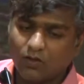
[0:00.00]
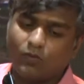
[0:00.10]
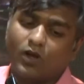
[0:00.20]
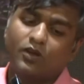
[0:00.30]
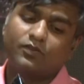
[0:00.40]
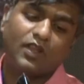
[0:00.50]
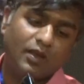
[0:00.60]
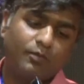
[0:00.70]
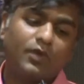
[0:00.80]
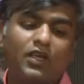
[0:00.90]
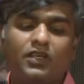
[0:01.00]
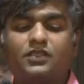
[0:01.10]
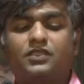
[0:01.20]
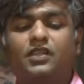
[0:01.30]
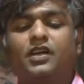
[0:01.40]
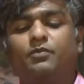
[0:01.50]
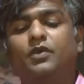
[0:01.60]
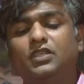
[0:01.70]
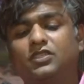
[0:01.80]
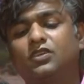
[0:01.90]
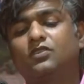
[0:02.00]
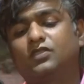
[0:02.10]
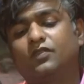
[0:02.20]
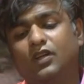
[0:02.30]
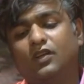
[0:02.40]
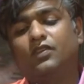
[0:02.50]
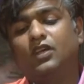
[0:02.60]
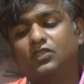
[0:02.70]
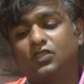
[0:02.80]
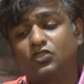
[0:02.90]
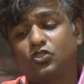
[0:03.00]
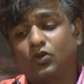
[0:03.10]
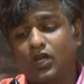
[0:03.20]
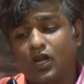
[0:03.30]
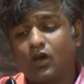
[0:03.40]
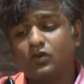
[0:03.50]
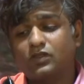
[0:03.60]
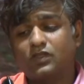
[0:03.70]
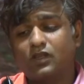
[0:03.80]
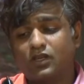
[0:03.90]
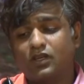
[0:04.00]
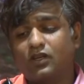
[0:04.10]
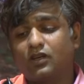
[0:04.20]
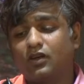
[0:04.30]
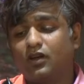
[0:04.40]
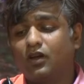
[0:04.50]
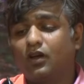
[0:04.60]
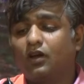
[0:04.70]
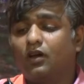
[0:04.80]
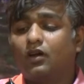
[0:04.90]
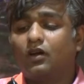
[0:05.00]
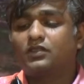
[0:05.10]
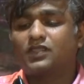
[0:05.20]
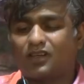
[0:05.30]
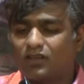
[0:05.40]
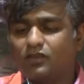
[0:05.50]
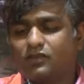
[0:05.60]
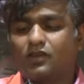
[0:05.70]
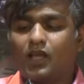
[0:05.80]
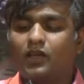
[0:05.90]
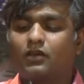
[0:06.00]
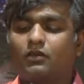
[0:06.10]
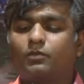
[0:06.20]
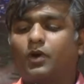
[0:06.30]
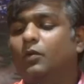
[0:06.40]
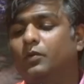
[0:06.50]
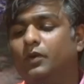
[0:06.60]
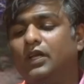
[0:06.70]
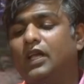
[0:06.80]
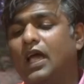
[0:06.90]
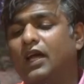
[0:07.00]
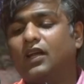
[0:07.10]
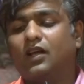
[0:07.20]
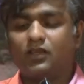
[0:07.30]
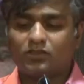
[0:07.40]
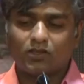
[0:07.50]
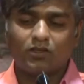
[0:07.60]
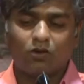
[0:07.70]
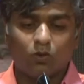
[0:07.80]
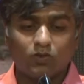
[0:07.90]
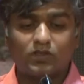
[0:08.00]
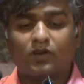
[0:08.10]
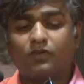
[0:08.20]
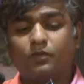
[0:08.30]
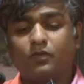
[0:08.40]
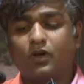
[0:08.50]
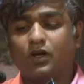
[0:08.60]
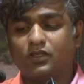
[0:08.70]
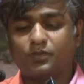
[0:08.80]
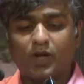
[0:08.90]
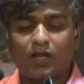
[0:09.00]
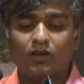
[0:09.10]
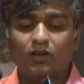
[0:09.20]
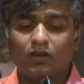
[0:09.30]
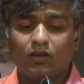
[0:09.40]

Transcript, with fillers: One of them is that Ministry of Civil Aviation should allow certain sectors like probably agriculture, drone uh, spraying,